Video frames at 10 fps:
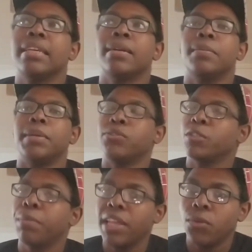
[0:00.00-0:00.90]
But to
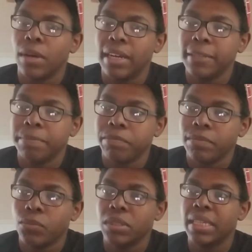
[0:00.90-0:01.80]
explain why would
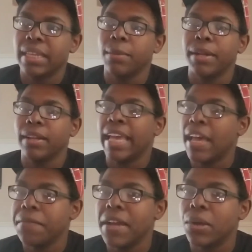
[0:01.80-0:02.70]
take about a half
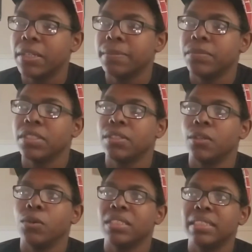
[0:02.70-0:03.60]
hour. So
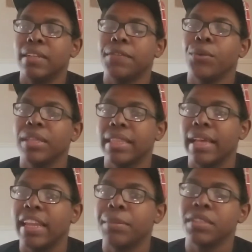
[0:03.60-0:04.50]
instead of doing that,
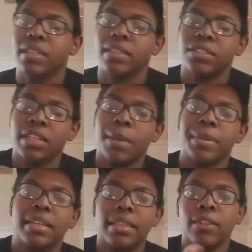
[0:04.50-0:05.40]
I'm just going to chop it into
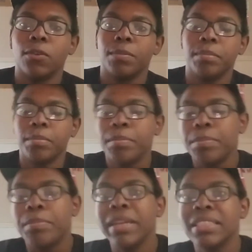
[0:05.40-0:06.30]
little
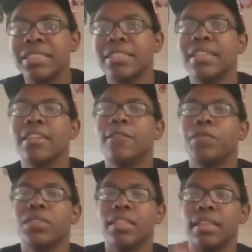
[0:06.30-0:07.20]
bits
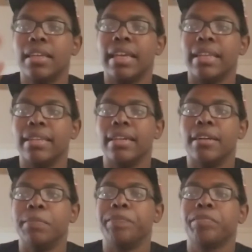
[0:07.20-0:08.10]
and
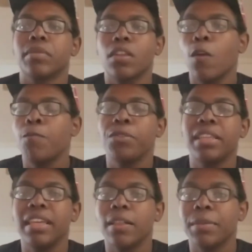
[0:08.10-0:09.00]
um, hopefully
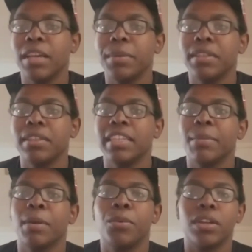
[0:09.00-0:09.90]
I'll be able to get my
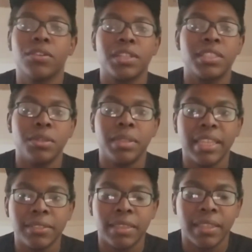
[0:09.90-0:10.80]
point across to you that
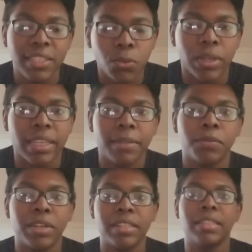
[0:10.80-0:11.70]
this way
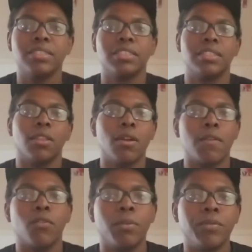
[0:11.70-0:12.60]
rather than just a long
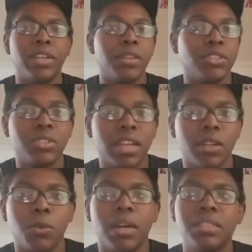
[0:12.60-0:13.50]
form video that you're not going to
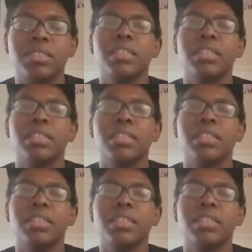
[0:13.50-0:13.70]
watch.